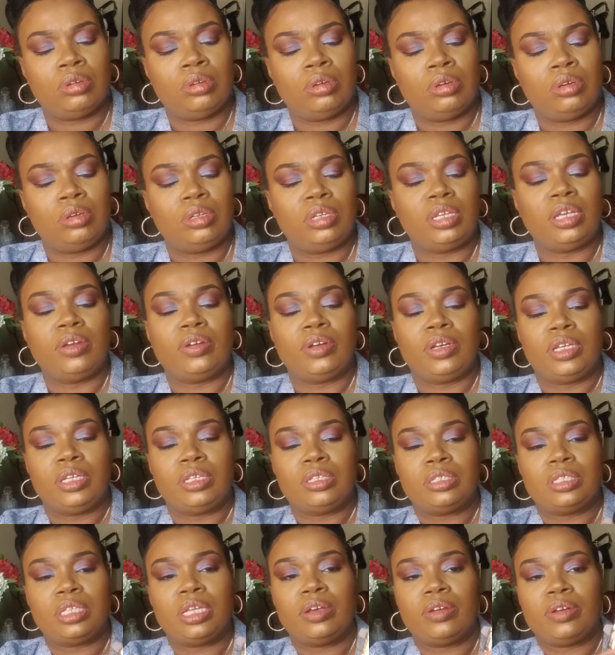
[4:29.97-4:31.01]
There it
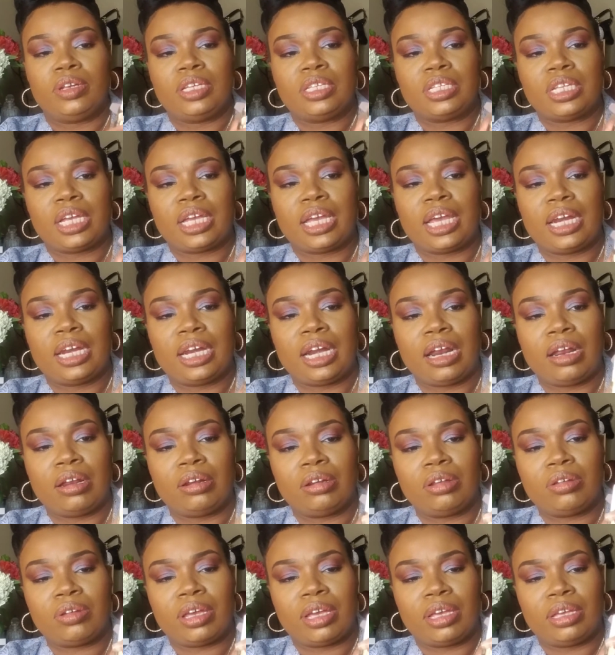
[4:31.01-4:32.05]
is. I got it out.
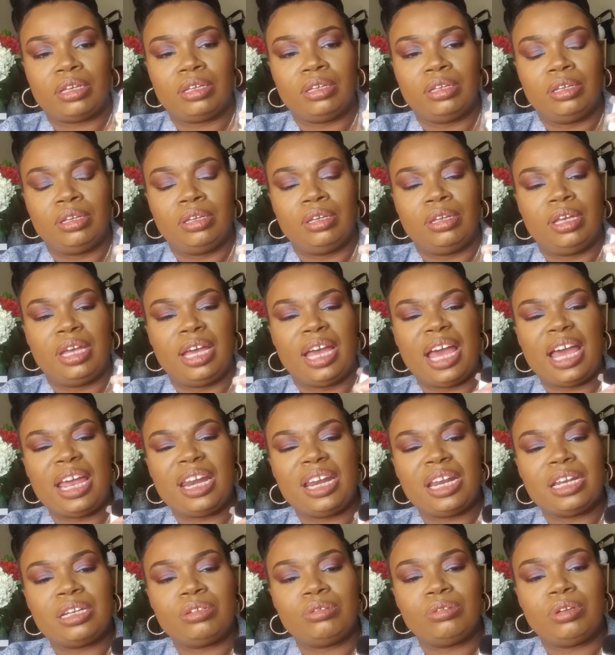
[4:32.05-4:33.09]
Okay. How did
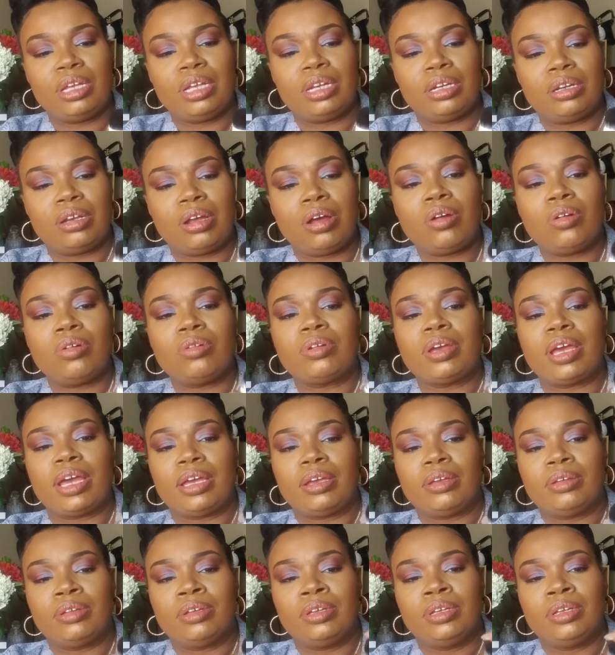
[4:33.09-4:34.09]
I do that? Oh, okay.